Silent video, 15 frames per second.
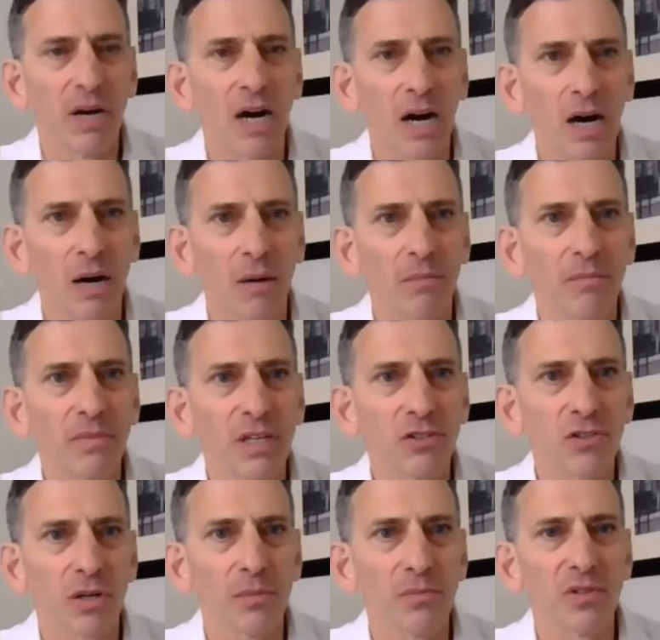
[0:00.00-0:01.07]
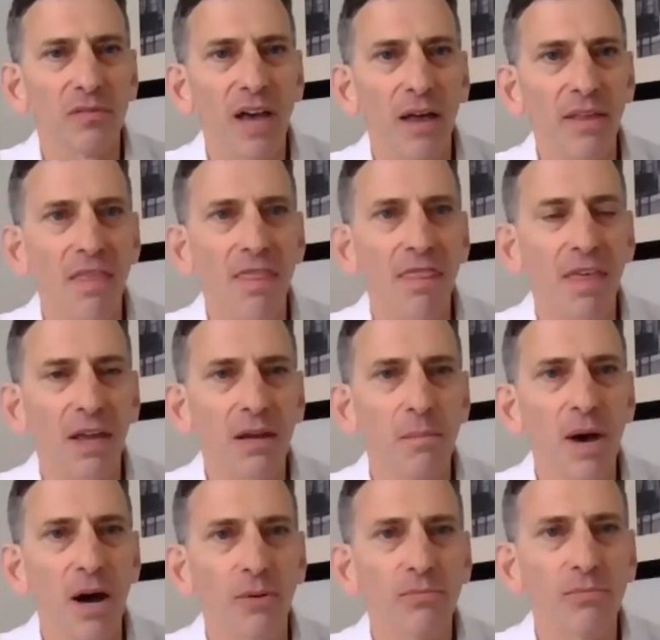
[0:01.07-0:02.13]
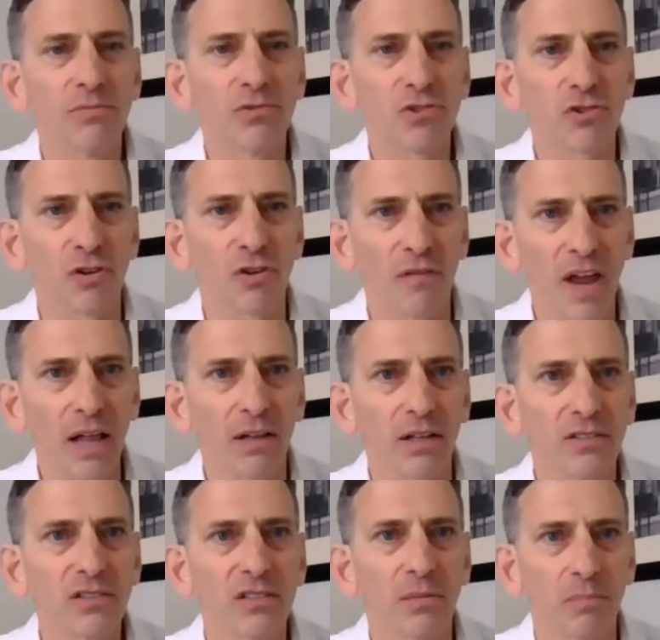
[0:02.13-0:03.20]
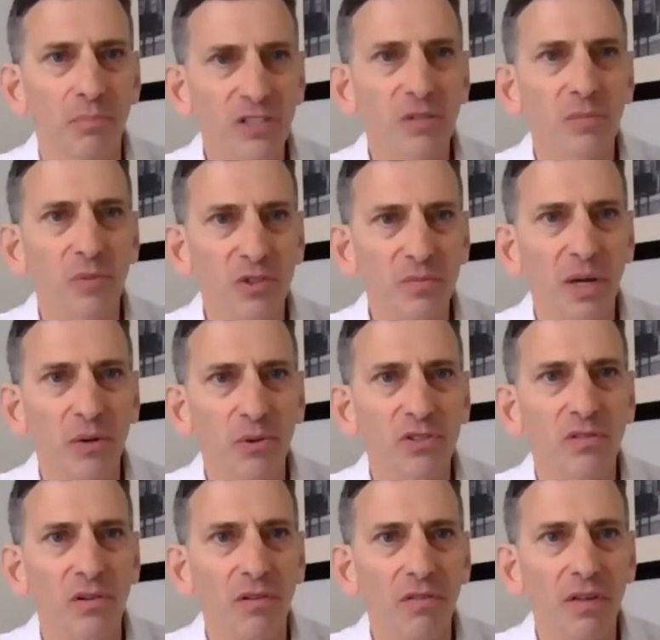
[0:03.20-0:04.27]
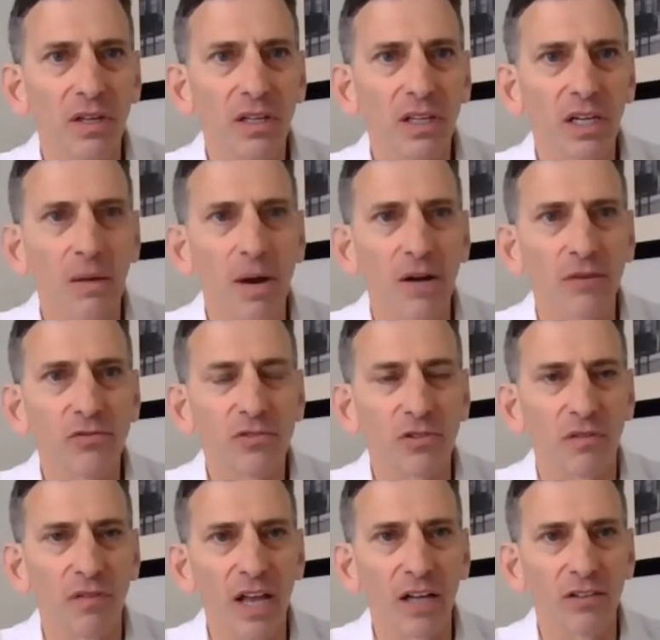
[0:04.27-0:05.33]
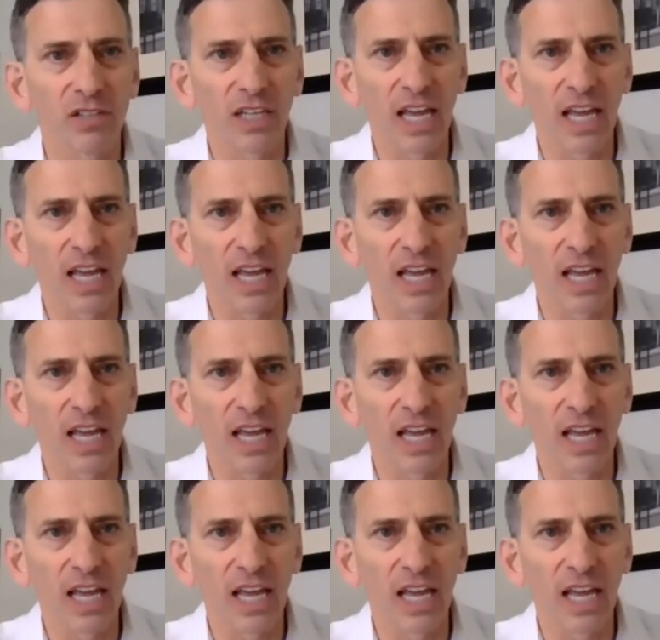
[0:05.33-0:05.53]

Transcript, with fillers: um, in terms of how they think about surveillance, the principles by which they're thinking about surveillance.